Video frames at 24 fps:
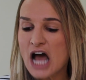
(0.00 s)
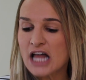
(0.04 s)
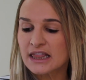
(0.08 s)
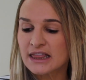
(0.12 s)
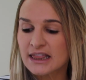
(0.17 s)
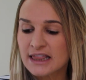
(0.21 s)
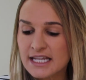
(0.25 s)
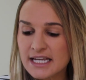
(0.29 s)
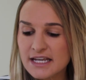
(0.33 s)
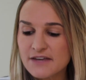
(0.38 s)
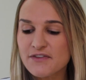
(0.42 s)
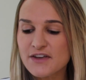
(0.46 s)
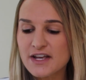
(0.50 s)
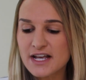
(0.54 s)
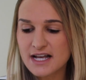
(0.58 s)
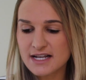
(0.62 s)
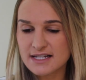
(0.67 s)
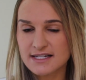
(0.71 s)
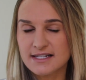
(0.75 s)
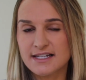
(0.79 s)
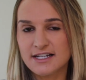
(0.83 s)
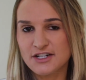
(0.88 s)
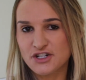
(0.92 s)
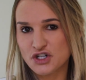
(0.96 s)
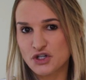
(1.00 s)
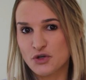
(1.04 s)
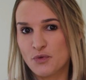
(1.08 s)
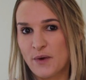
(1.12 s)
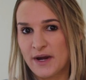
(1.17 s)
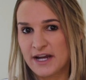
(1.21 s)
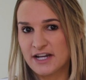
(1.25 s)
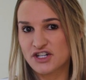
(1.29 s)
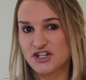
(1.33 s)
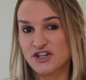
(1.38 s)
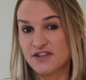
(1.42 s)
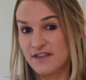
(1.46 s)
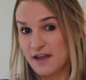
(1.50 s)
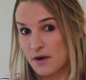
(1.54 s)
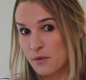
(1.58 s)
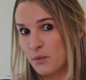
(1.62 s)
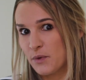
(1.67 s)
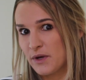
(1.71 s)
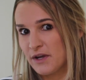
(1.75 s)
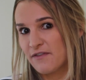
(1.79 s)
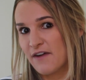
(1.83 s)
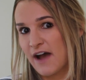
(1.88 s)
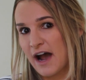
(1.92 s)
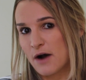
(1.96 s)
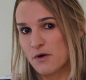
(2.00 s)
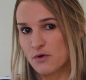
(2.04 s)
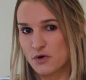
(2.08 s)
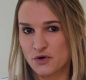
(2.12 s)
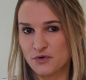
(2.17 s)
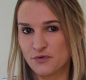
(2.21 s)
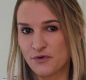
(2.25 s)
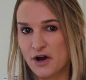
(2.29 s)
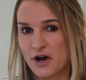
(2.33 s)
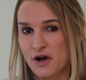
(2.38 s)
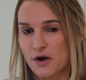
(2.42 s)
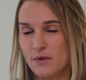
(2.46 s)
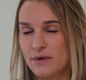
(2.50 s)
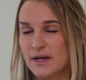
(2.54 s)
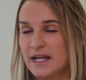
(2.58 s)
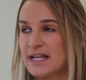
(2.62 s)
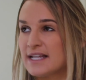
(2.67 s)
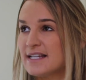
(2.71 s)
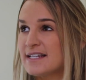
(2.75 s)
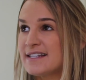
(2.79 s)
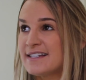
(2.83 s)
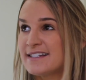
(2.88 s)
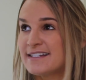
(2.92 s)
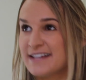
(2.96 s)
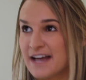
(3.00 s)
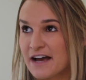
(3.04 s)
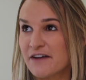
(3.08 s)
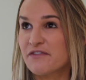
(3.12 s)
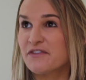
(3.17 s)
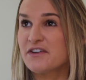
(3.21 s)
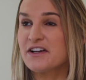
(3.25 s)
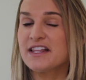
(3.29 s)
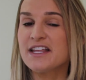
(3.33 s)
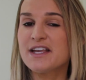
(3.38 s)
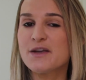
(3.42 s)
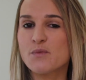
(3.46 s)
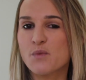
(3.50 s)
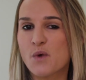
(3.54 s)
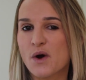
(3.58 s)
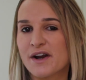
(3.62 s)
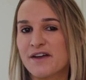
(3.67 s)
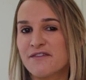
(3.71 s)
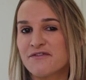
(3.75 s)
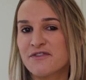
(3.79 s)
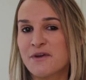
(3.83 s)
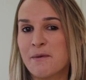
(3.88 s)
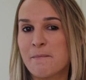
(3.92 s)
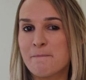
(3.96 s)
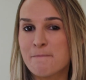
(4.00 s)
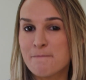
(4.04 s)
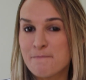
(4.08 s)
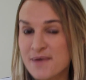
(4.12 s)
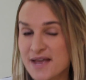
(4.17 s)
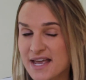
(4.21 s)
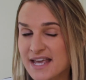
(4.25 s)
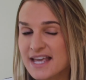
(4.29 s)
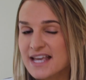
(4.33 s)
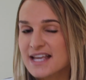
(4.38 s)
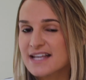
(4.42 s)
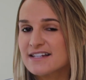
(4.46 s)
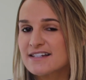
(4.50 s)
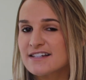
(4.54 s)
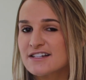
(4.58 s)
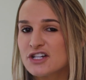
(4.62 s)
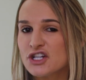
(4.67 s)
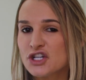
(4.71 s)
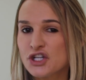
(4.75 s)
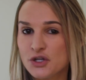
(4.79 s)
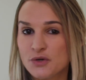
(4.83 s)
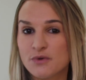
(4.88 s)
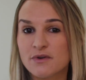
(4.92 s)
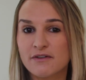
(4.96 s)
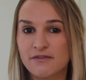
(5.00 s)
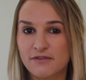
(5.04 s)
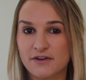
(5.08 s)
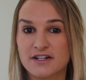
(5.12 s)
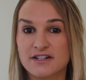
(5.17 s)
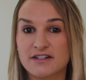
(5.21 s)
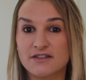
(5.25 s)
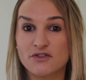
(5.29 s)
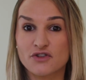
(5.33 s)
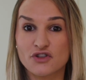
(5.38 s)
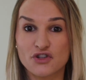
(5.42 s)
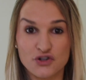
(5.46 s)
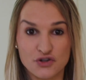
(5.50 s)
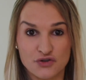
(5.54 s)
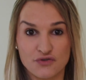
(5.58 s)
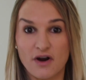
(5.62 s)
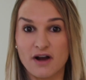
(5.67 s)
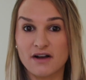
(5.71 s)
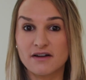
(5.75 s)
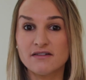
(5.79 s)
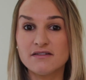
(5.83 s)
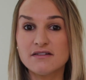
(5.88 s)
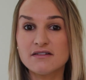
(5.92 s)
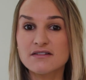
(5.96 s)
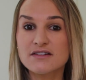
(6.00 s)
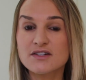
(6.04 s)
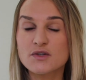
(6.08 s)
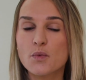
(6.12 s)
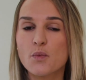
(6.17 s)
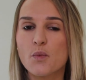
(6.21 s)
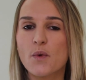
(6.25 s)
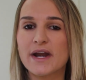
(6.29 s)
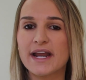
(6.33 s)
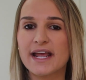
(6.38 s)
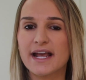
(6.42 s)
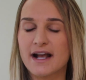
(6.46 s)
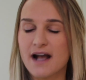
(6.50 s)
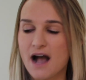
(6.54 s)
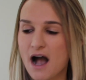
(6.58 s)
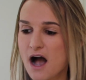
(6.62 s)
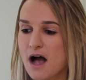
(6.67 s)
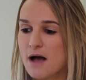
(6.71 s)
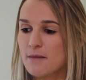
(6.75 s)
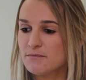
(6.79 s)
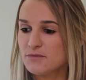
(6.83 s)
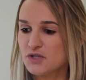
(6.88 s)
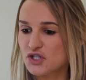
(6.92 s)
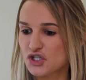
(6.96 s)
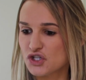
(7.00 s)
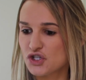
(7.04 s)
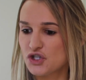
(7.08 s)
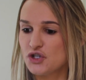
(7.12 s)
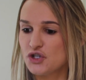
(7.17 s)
leaving a situation that we've outgrown is definitely one of the biggest universal struggles when it comes